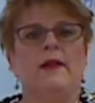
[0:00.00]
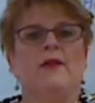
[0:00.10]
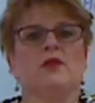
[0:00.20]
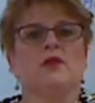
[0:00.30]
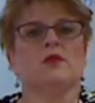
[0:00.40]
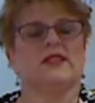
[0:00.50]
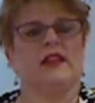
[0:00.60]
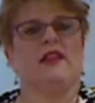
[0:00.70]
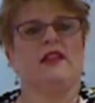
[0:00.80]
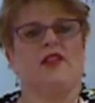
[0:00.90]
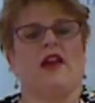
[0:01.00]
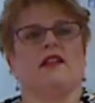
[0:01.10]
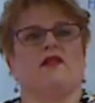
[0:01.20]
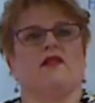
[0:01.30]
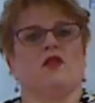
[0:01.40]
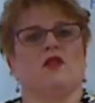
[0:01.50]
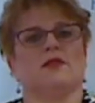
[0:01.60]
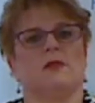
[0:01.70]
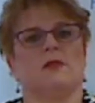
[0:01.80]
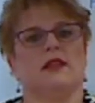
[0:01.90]
You will see that, of course,
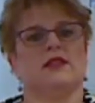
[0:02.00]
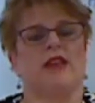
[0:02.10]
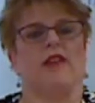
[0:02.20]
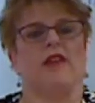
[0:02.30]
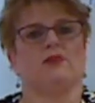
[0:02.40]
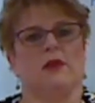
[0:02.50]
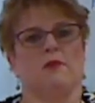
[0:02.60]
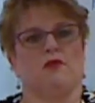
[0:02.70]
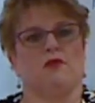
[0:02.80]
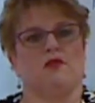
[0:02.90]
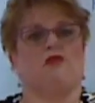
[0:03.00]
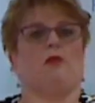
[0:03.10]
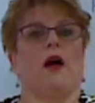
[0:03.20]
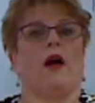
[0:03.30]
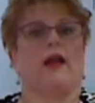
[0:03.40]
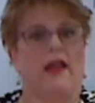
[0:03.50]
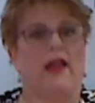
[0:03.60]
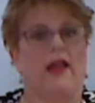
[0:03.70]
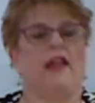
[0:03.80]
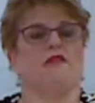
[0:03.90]
minutes have to be approved by
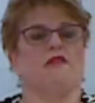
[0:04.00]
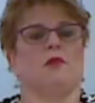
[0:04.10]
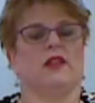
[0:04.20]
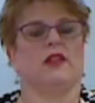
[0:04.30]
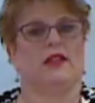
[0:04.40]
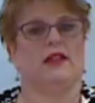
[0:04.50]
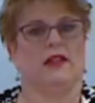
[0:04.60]
everybody in the